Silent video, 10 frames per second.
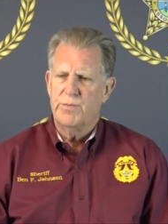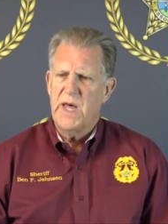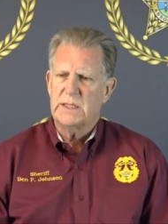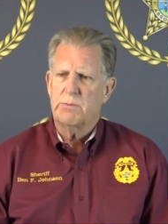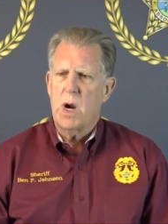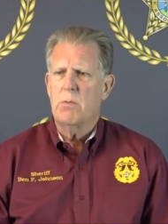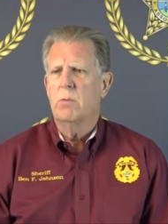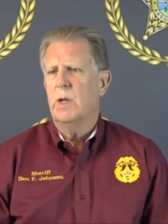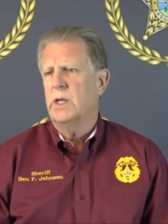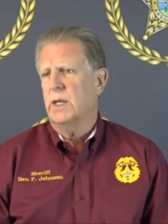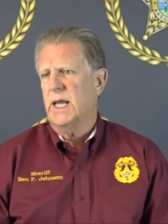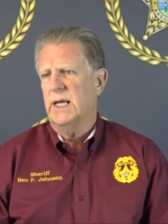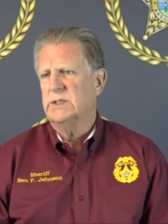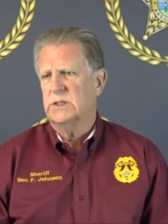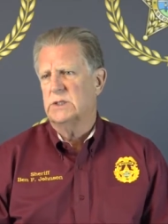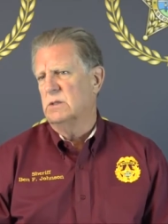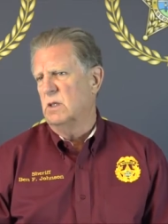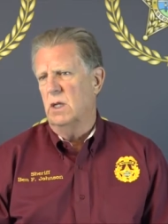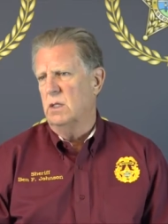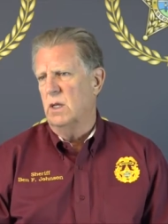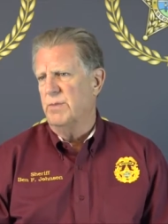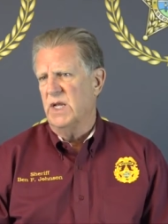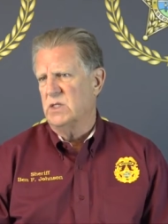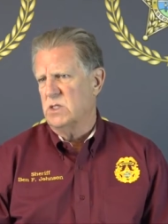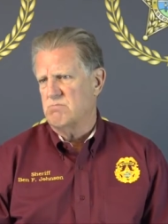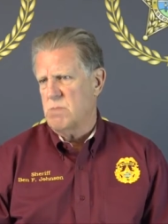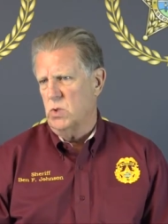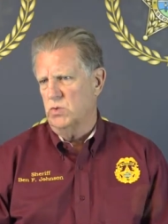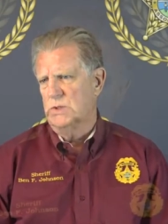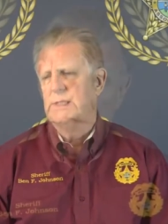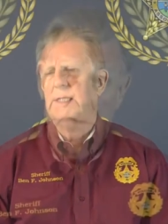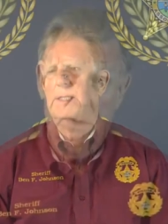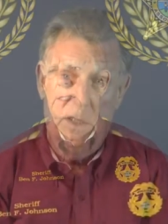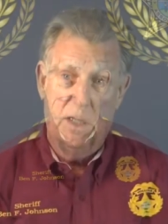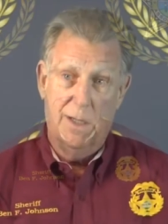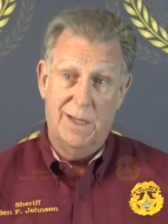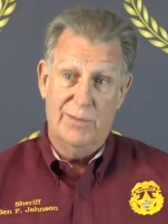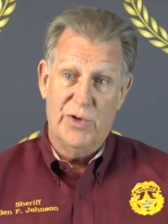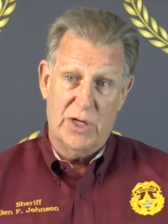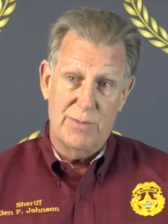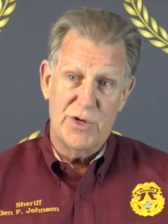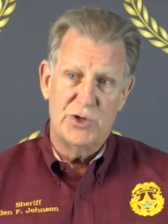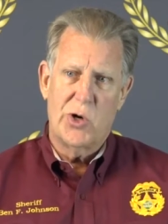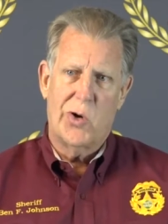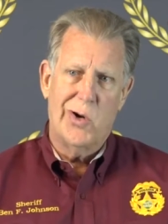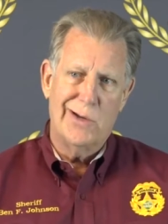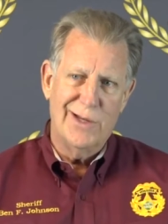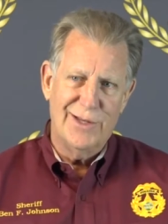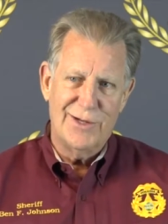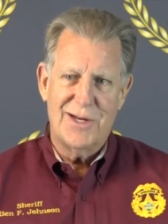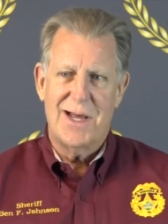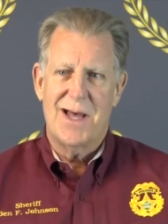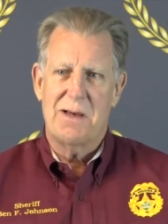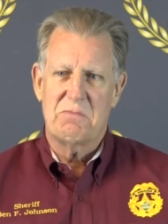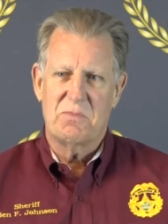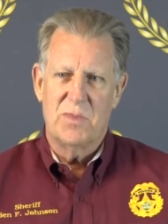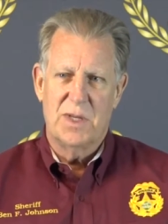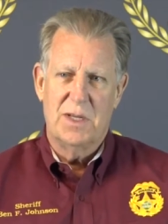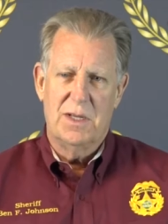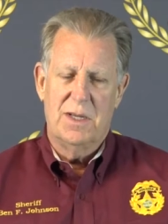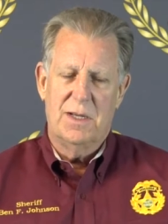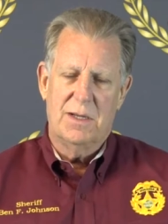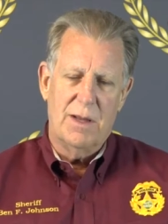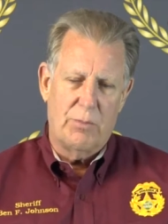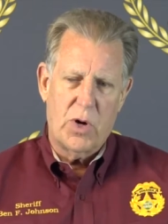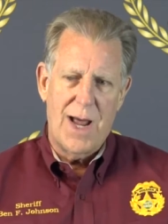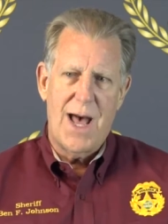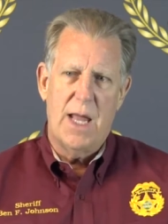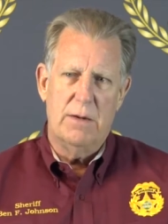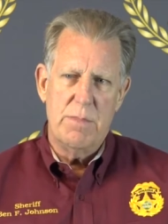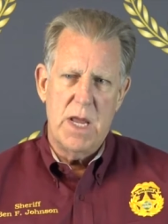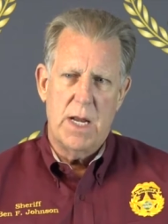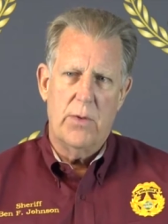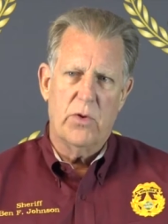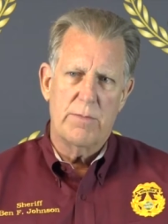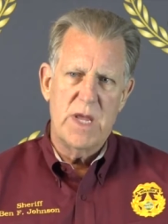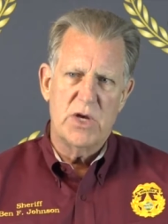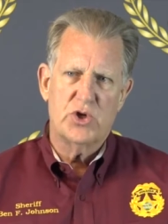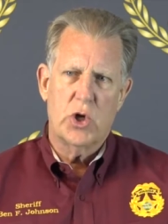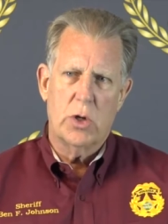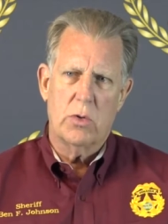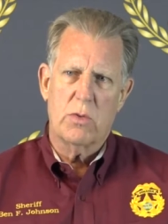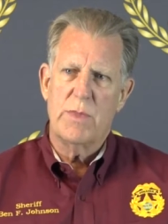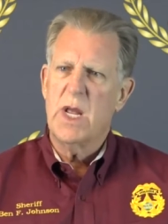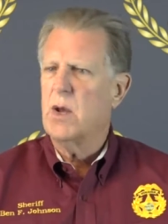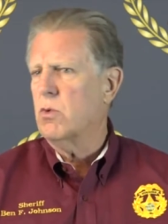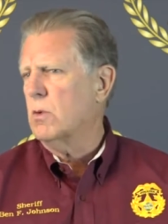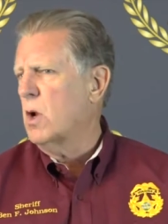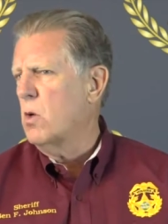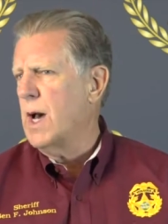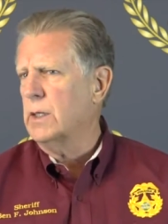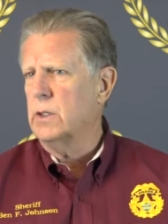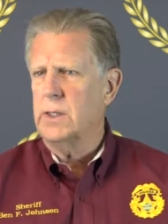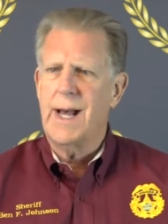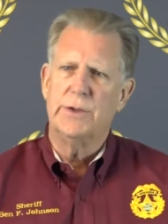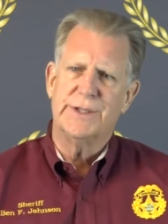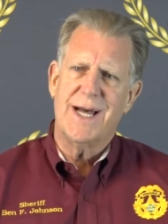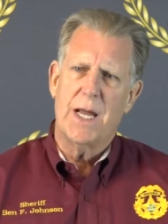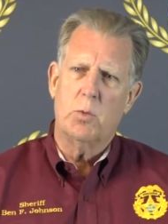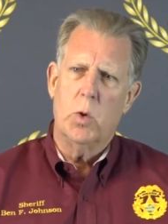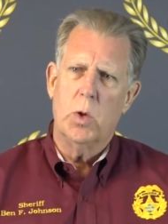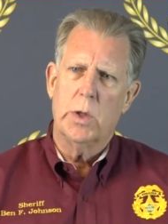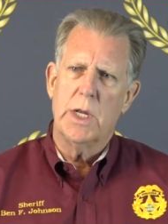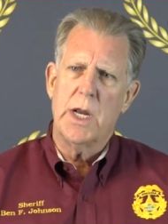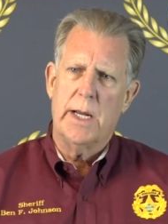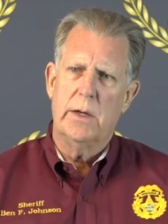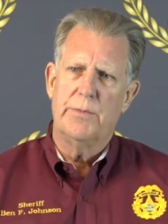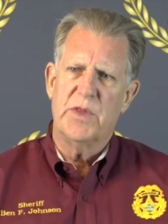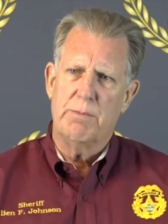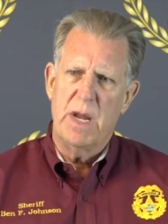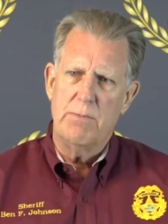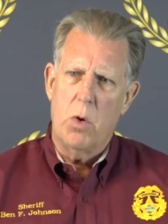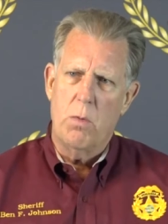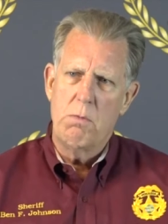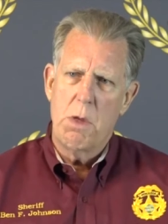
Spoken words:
That's probably the case that means the most. But the majority of the time, the pride of being able to be a sheriff, to be able to go out there in the outside world and to help the people.